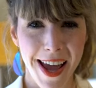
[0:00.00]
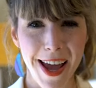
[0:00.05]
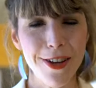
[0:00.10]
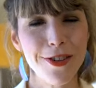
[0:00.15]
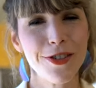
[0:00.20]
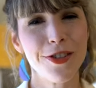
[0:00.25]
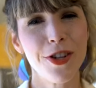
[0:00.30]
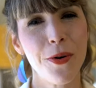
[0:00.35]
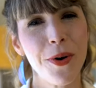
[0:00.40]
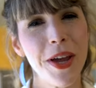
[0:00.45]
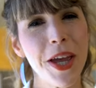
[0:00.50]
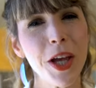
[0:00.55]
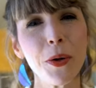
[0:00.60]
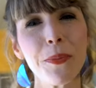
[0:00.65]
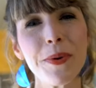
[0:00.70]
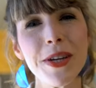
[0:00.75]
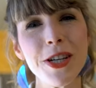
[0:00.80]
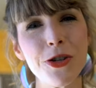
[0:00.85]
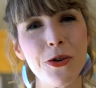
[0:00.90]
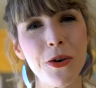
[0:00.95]
And so he'll
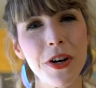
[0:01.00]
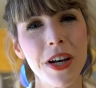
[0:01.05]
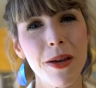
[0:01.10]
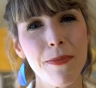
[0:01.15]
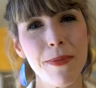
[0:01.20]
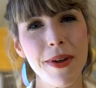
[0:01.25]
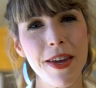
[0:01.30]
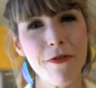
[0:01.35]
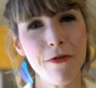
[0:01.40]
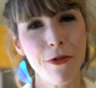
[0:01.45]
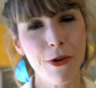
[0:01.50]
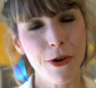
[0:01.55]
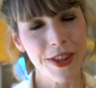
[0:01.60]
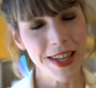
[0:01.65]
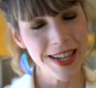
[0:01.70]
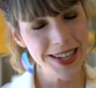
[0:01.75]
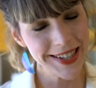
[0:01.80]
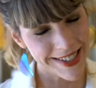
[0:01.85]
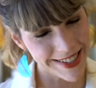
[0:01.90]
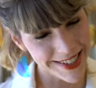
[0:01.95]
be joining me for
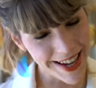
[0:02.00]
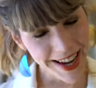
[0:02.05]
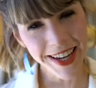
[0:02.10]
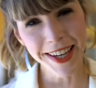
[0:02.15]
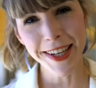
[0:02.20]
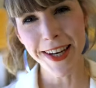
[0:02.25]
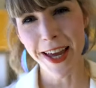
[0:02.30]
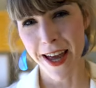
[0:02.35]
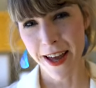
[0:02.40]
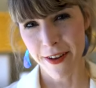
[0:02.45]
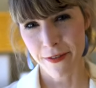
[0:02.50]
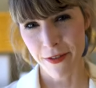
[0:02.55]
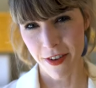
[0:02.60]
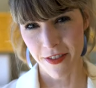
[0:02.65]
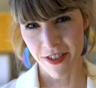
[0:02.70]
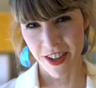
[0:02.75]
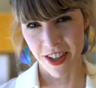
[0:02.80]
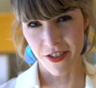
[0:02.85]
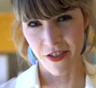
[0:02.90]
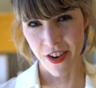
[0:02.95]
the second half
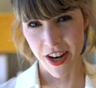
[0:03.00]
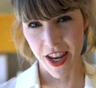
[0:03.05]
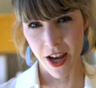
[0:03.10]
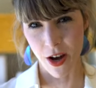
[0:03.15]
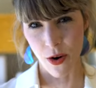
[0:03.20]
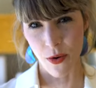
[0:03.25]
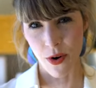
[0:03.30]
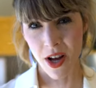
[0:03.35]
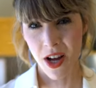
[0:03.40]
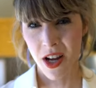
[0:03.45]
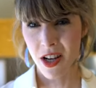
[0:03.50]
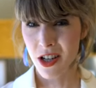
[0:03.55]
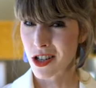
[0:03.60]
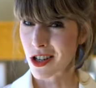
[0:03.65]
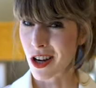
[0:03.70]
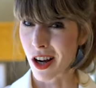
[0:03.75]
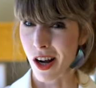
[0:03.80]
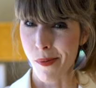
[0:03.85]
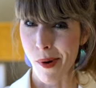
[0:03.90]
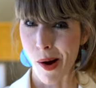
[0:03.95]
of this video to
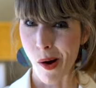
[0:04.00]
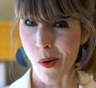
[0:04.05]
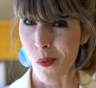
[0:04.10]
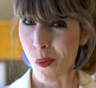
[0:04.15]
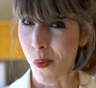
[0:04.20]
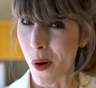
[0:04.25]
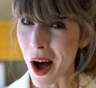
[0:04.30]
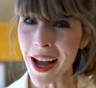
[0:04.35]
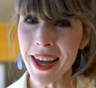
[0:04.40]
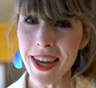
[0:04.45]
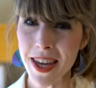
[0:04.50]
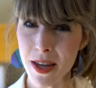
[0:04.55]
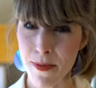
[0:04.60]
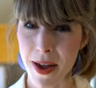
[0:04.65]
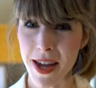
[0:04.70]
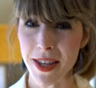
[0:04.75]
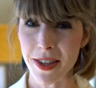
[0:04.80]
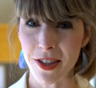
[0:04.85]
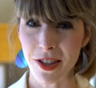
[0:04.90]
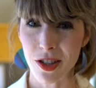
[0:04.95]
talk about why he
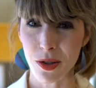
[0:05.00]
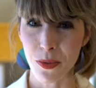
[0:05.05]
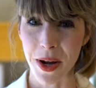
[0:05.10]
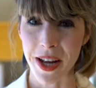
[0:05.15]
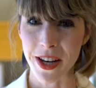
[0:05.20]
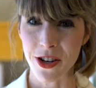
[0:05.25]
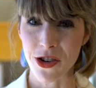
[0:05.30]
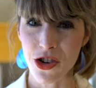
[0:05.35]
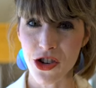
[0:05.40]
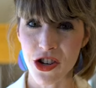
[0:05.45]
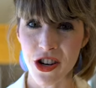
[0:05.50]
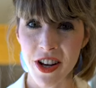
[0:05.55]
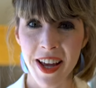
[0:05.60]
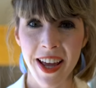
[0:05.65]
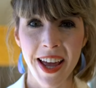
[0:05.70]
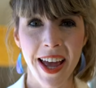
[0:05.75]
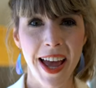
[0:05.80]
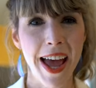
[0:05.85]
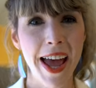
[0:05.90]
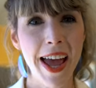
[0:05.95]
made the switch
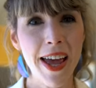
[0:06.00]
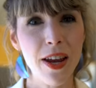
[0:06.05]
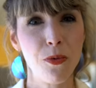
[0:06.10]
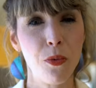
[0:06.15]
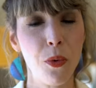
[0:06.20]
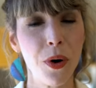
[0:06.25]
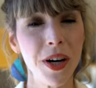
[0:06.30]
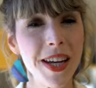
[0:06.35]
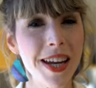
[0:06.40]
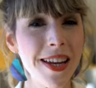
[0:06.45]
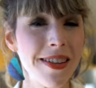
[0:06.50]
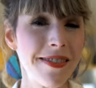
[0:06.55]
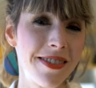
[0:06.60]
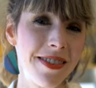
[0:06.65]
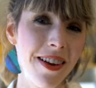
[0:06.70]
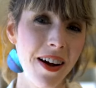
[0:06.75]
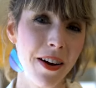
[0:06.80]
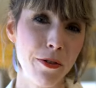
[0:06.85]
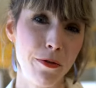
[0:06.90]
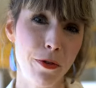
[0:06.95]
and what it has
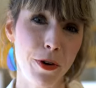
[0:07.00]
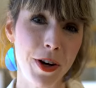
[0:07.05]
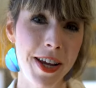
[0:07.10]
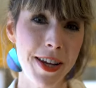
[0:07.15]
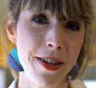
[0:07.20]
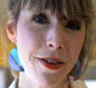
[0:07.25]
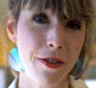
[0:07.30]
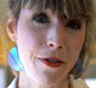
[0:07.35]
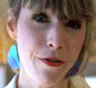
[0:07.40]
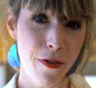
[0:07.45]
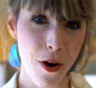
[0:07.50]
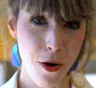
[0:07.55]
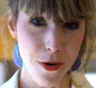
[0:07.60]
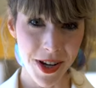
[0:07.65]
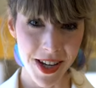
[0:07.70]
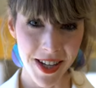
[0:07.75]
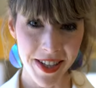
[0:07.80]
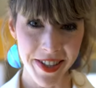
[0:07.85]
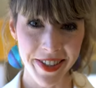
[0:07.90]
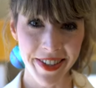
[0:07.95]
done for his
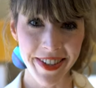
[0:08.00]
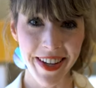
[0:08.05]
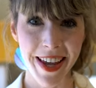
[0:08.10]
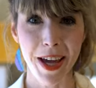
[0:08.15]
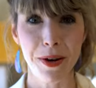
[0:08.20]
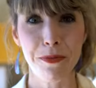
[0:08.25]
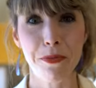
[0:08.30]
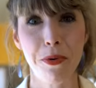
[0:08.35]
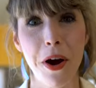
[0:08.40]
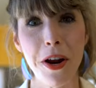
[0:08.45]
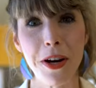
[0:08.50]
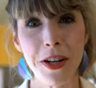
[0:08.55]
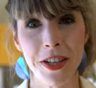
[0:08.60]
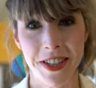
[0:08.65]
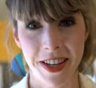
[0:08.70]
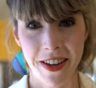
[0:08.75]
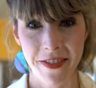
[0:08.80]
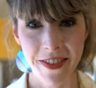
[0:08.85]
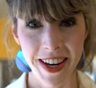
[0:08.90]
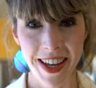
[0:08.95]
focus and
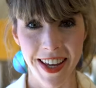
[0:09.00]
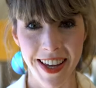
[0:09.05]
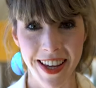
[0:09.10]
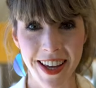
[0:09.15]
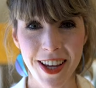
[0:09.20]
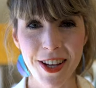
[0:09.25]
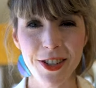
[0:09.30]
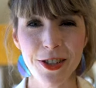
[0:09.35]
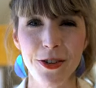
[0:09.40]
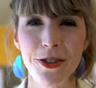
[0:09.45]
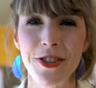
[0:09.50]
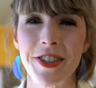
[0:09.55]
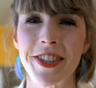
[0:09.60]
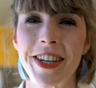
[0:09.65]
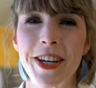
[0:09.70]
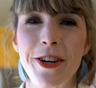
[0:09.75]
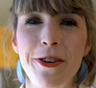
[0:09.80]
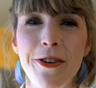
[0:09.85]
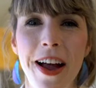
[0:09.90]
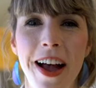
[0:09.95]
productivity. So
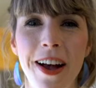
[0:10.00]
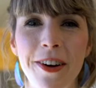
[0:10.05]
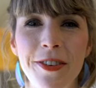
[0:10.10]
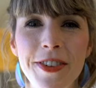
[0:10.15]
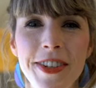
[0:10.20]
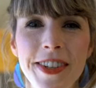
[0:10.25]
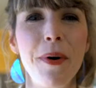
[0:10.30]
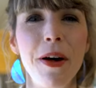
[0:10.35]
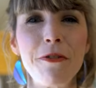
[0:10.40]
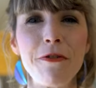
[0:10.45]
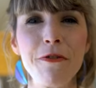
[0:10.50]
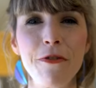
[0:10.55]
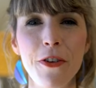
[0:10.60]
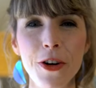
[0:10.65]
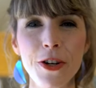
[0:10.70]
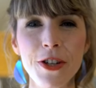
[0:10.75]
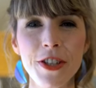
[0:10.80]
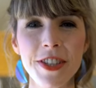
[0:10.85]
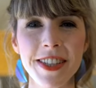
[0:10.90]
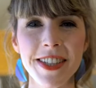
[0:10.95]
stick around. But
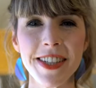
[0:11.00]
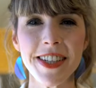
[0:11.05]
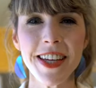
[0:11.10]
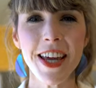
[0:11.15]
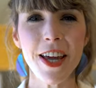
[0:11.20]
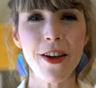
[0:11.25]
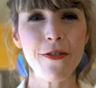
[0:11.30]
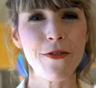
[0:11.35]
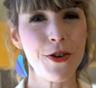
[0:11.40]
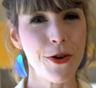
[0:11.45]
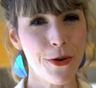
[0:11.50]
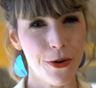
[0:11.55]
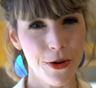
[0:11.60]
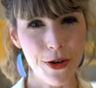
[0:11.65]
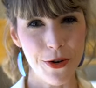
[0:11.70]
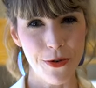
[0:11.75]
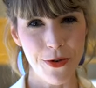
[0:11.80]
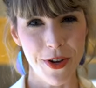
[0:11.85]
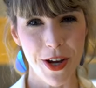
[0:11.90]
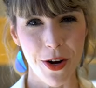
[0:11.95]
first, if you're
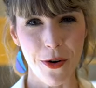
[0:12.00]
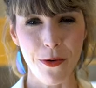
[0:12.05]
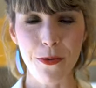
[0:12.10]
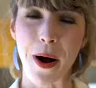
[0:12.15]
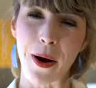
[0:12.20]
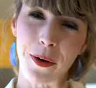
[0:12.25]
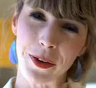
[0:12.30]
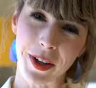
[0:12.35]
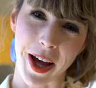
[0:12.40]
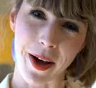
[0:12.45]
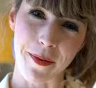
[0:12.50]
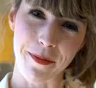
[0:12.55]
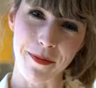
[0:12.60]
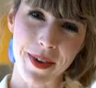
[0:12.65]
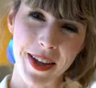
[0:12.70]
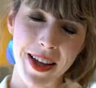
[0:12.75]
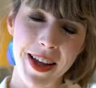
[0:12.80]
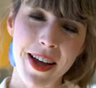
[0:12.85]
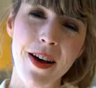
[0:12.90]
new here, welcome.